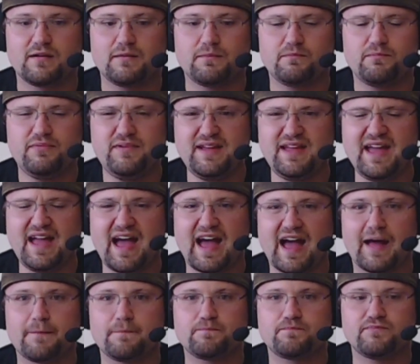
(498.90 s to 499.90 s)
But
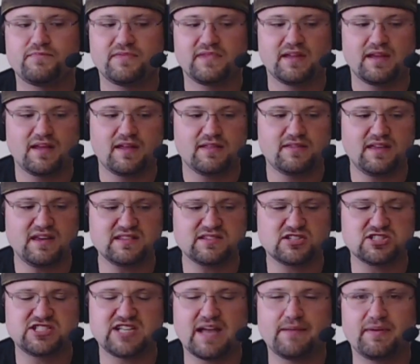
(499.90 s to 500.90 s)
yeah, things
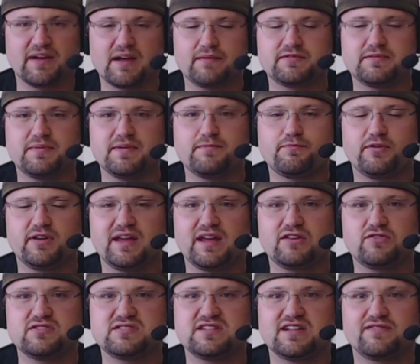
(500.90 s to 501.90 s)
are shaping up to be pretty
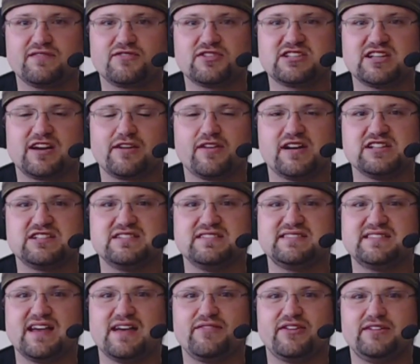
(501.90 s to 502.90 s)
interesting for Generation
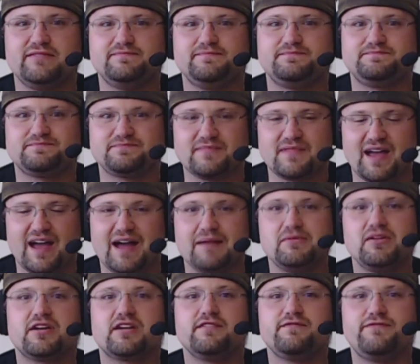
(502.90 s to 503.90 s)
7. I'm
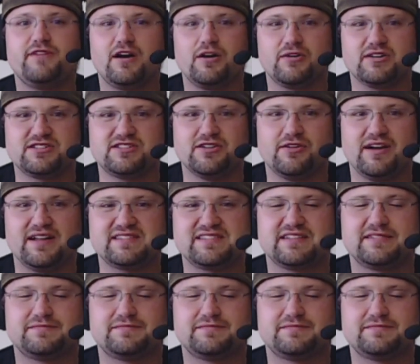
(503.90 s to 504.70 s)
looking forward to it.